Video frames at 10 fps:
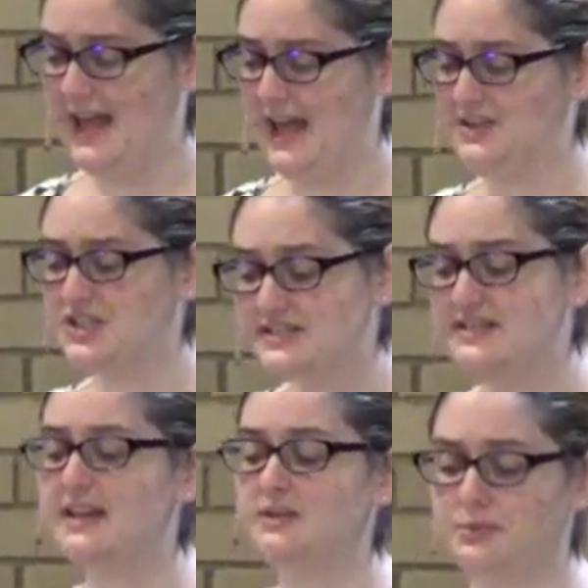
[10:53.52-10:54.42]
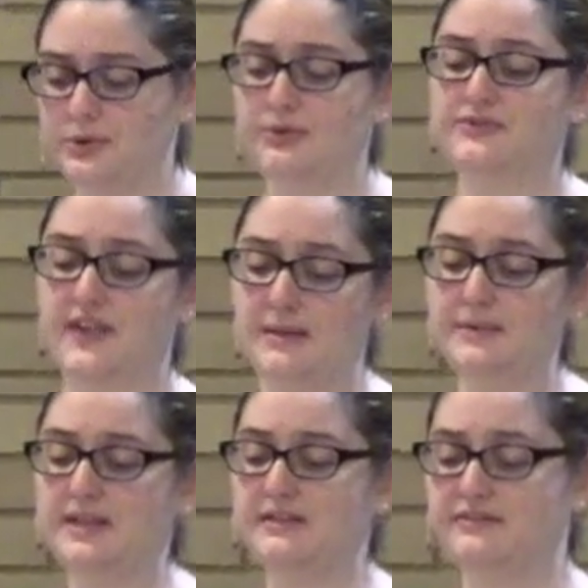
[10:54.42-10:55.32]
And just like Ruth,
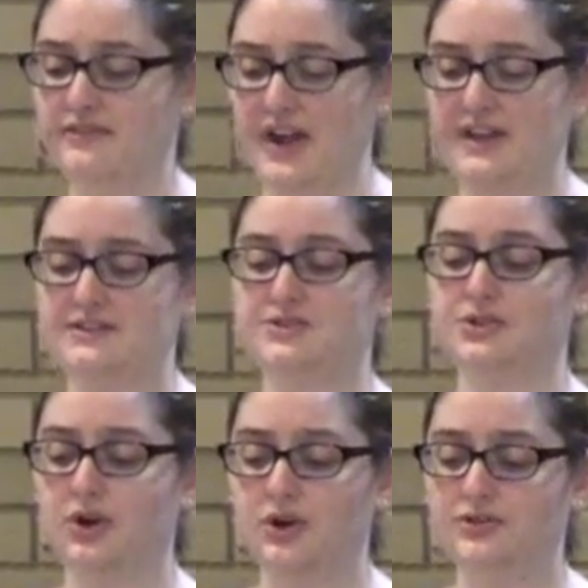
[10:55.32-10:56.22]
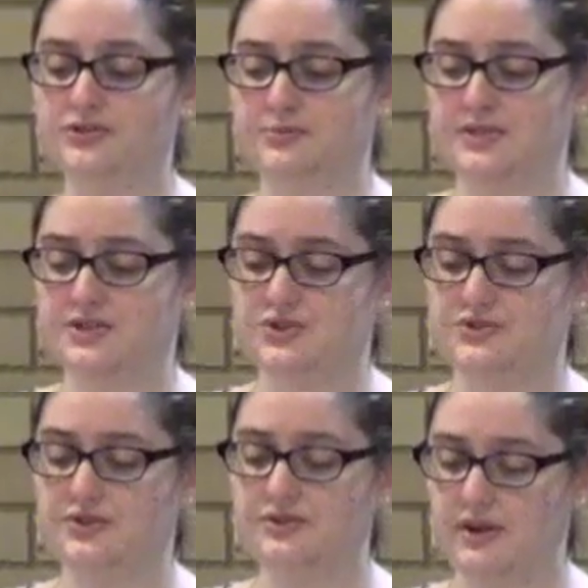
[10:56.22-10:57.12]
family and friends are called to reassure
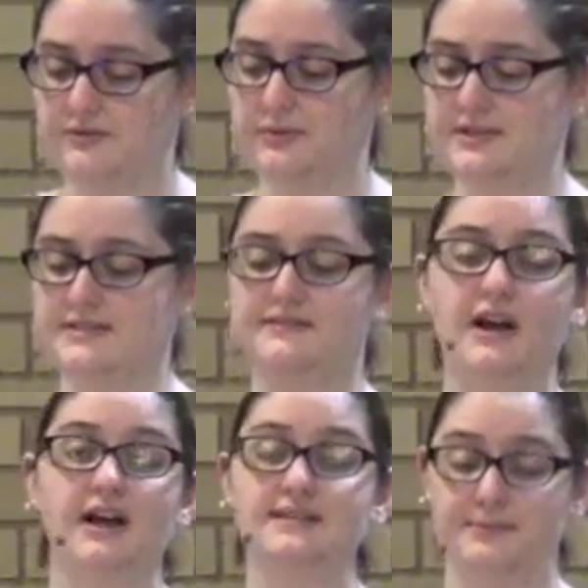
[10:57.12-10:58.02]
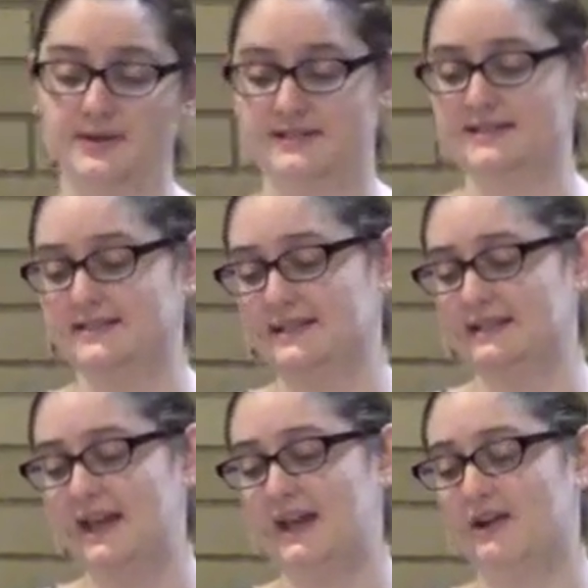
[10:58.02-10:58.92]
their loved ones of God's presence, that
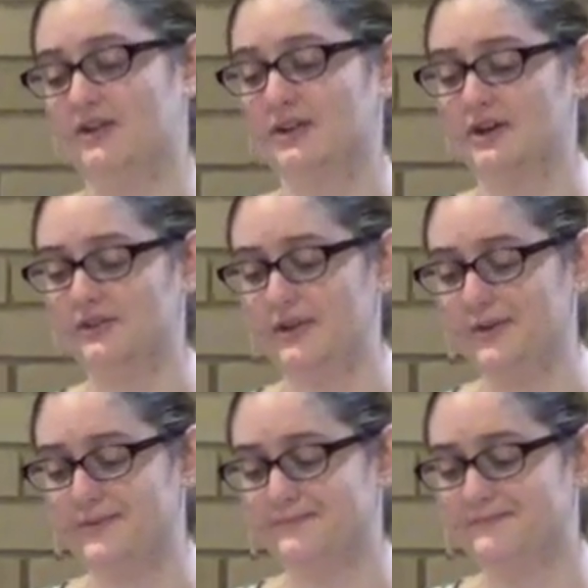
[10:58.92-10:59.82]
they are not alone.